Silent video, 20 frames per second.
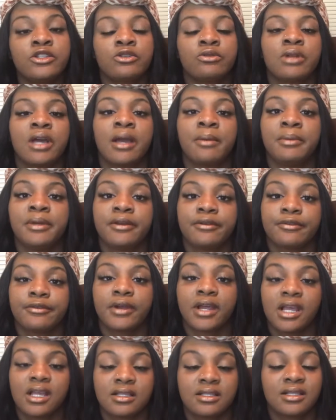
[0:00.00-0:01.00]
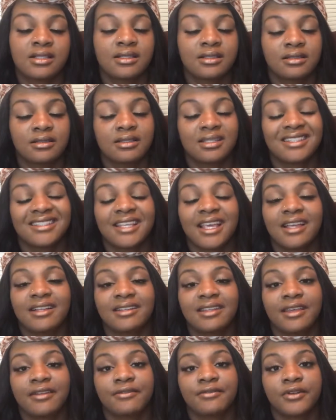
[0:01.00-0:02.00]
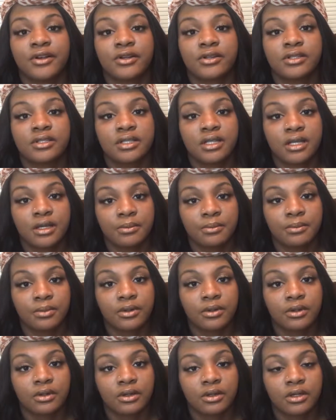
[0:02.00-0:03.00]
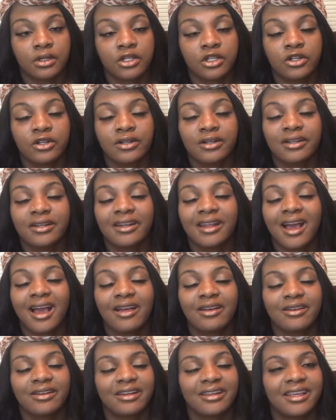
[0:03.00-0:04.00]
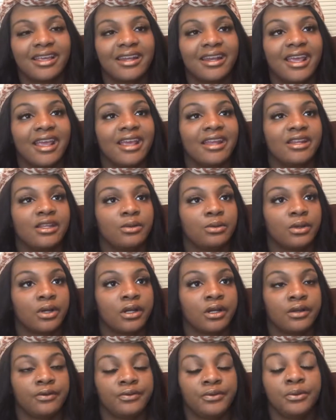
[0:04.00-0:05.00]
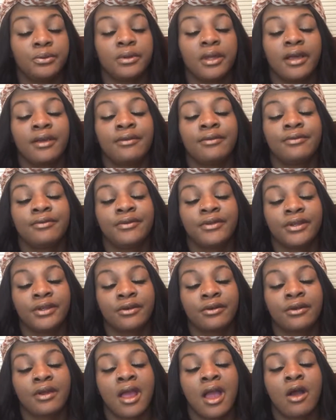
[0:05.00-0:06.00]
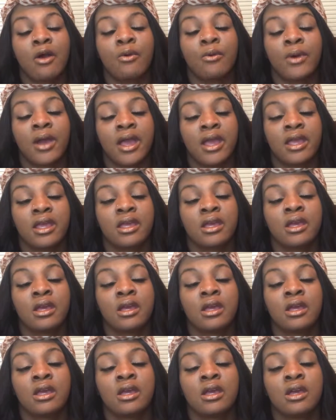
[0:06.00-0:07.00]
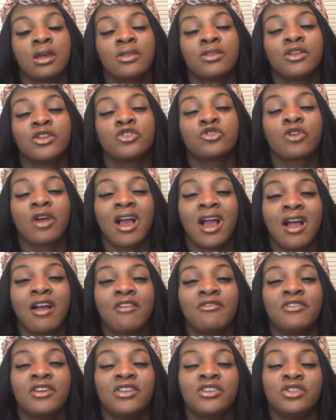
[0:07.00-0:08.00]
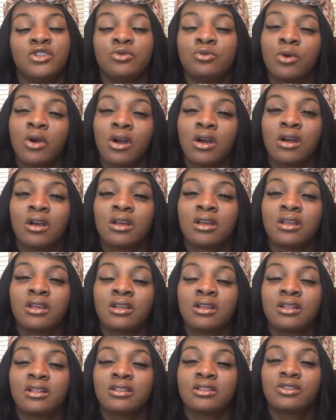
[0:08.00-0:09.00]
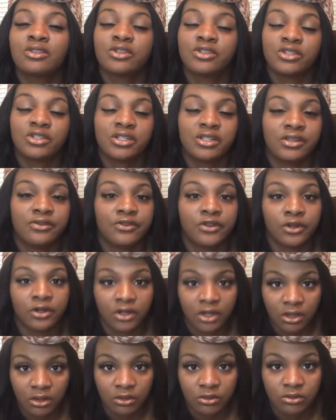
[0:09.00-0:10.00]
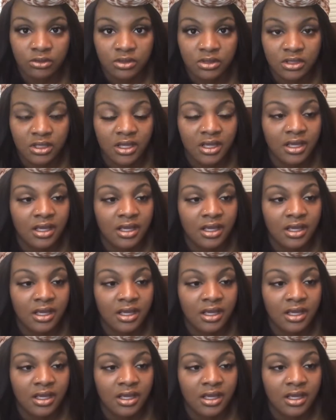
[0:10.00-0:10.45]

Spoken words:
do not be afraid to take that first step. You're not going to get anywhere if you let fear outweigh the drive that you want to achieve your goals.